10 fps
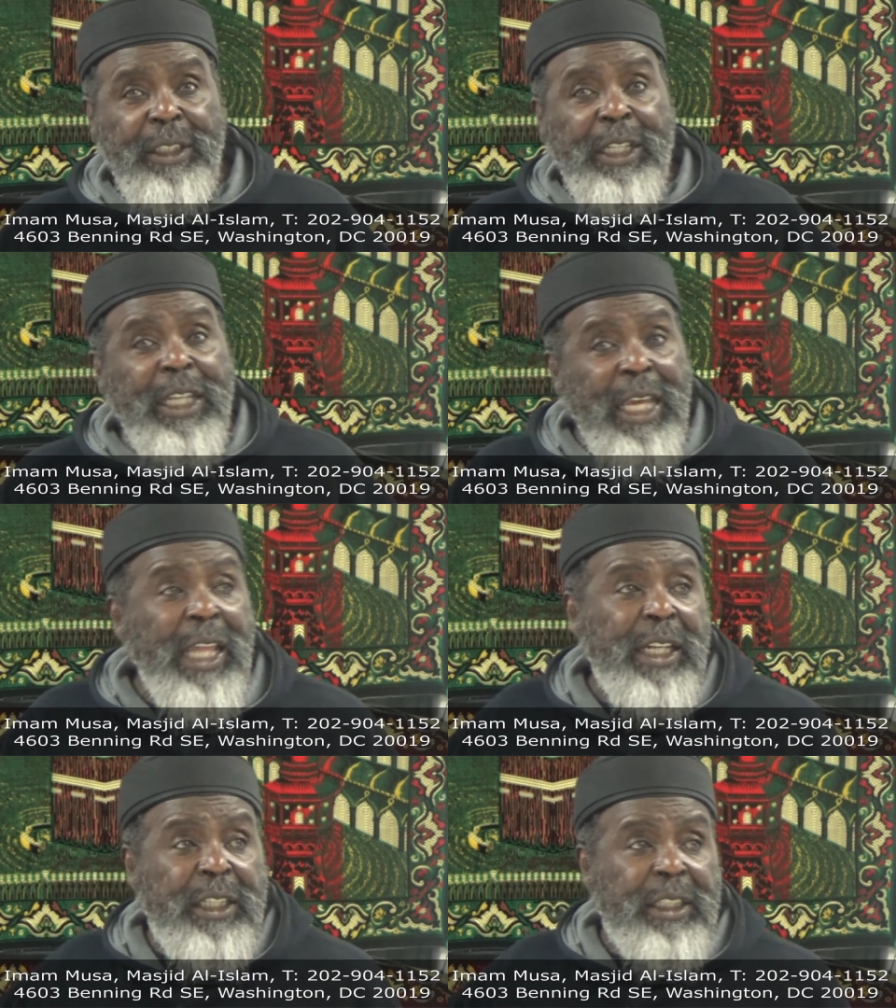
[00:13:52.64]
They
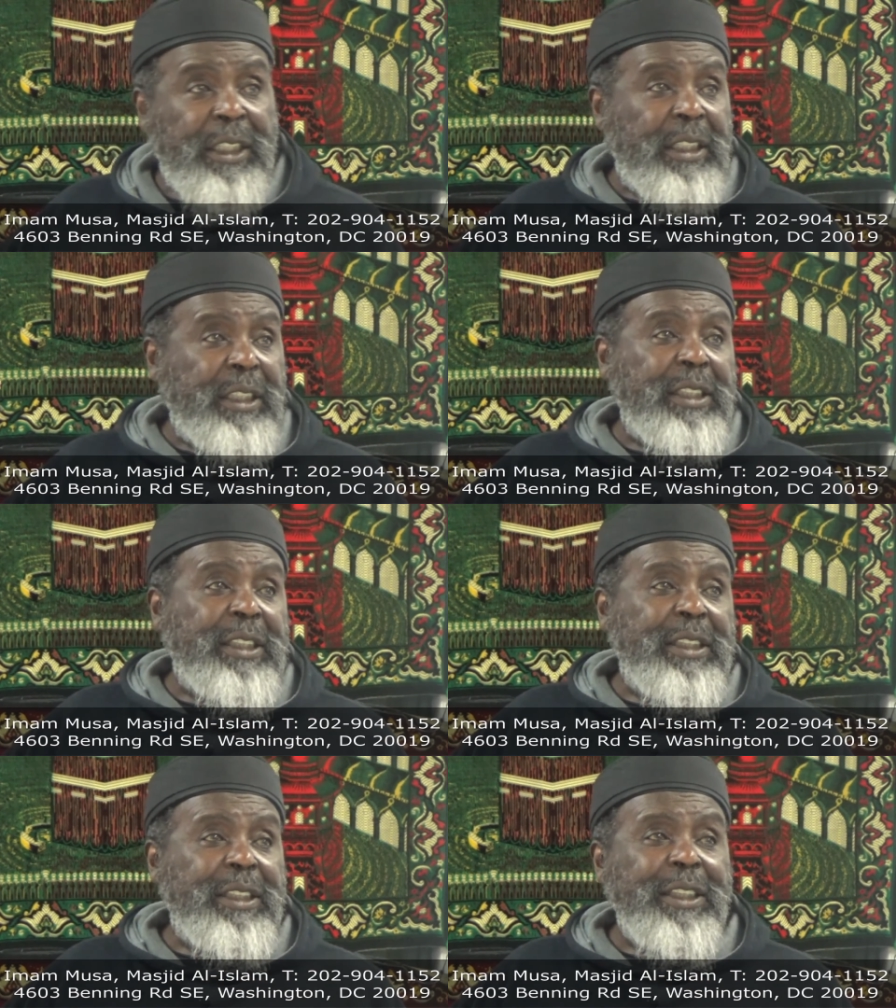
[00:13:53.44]
got it.
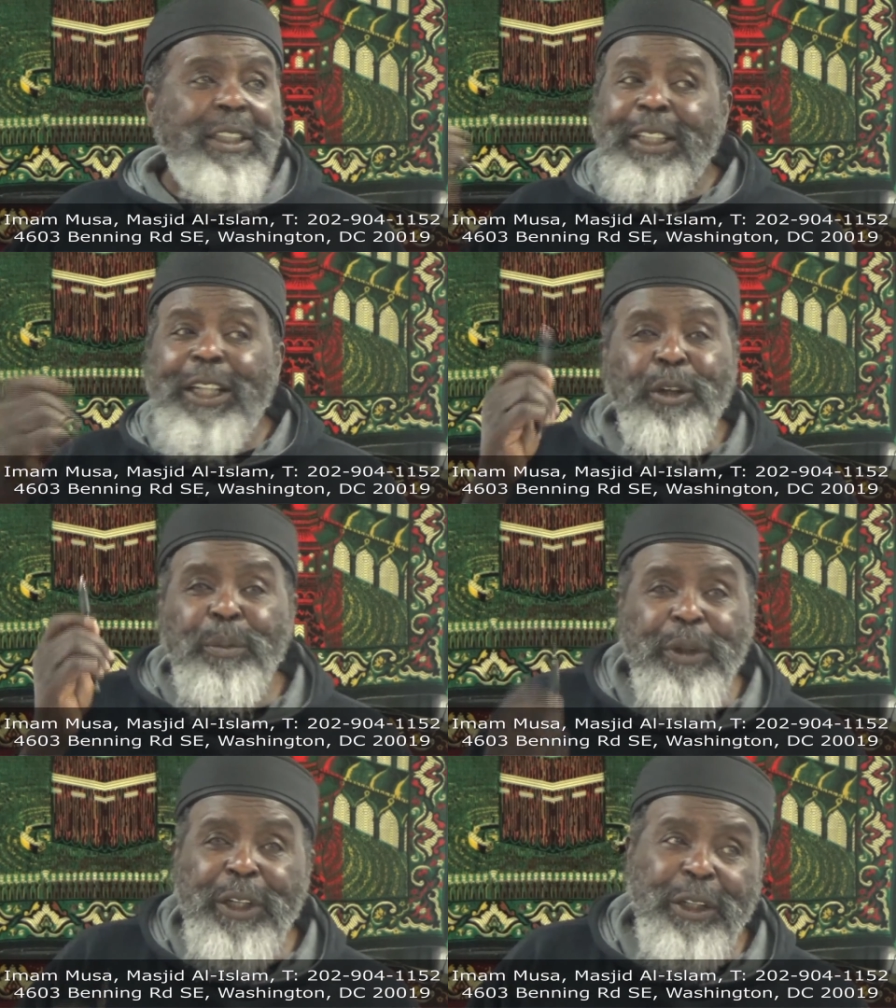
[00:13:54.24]
They
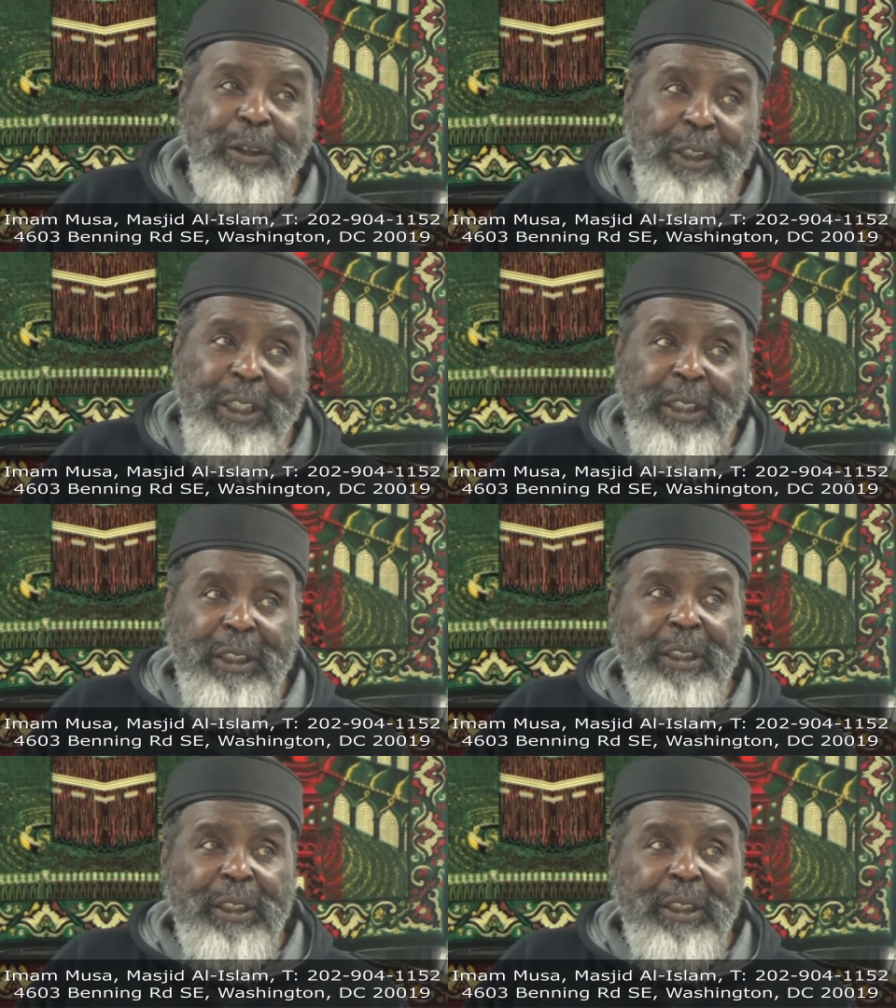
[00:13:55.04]
don't put it on there.